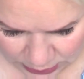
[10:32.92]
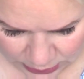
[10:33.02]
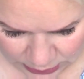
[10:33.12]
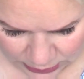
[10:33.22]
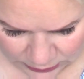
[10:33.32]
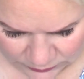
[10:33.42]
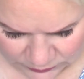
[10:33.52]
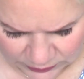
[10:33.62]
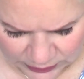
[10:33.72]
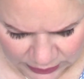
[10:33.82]

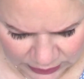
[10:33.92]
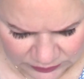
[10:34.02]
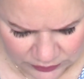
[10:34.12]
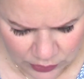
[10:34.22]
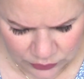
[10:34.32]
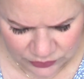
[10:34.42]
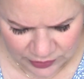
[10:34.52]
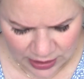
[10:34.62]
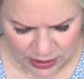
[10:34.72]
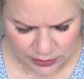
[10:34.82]
it has gone
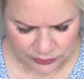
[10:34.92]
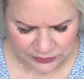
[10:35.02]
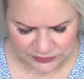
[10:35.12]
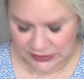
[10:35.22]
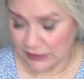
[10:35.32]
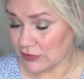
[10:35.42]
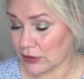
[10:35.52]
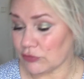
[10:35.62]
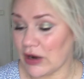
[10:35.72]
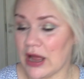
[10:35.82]
down 7
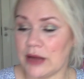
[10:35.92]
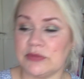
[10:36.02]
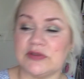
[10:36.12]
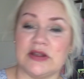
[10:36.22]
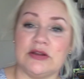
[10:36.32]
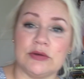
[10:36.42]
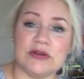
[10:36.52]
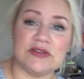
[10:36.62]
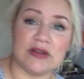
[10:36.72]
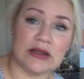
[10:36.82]
grams, and you can
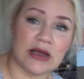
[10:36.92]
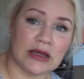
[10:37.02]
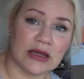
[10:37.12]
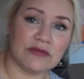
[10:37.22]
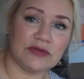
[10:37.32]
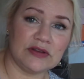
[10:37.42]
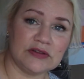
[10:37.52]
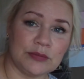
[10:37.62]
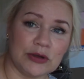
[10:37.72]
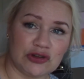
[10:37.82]
see I have
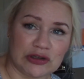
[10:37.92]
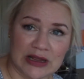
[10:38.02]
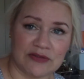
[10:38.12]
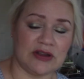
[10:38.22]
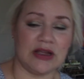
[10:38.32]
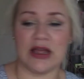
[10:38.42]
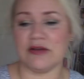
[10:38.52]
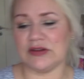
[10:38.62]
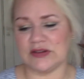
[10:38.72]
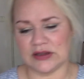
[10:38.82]
this much left. I have
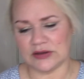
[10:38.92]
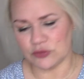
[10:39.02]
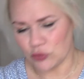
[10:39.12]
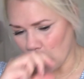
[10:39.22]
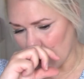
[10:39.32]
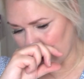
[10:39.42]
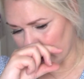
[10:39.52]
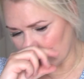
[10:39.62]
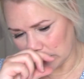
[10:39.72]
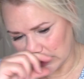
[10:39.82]
it in a
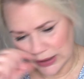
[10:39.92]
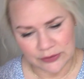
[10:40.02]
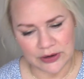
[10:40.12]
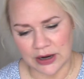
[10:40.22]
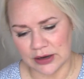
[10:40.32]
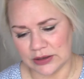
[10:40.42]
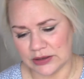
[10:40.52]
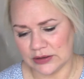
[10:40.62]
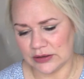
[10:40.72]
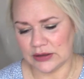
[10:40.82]
drawer where I
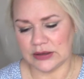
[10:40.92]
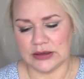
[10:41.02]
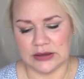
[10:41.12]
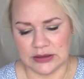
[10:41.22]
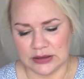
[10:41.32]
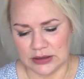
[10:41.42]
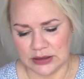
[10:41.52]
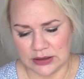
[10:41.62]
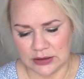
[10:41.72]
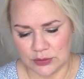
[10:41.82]

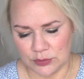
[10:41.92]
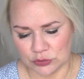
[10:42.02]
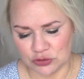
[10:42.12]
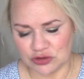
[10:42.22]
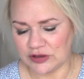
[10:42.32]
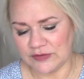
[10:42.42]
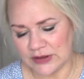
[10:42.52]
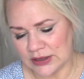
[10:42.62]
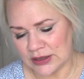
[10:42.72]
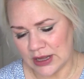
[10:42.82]
watch
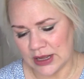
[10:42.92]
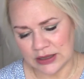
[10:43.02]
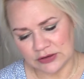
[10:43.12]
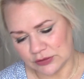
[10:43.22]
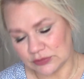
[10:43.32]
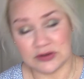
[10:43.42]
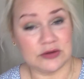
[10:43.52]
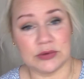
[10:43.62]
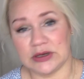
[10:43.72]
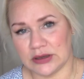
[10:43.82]
TV and use it
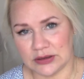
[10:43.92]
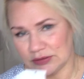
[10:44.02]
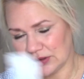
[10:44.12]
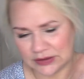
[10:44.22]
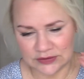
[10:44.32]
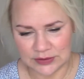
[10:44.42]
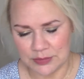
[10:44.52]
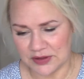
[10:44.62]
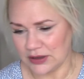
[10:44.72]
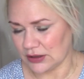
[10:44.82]
when I eat
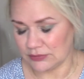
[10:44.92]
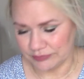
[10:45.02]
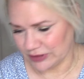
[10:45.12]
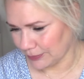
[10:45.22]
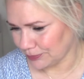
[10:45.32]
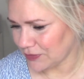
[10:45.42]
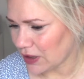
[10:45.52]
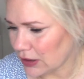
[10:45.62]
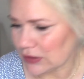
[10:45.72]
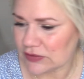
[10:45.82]
something, and yeah,
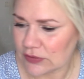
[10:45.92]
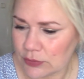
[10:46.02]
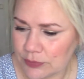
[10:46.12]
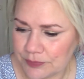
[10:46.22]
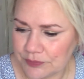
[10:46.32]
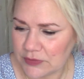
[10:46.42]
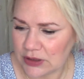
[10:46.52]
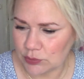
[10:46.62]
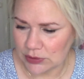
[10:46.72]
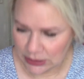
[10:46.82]
so
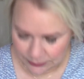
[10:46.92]
it will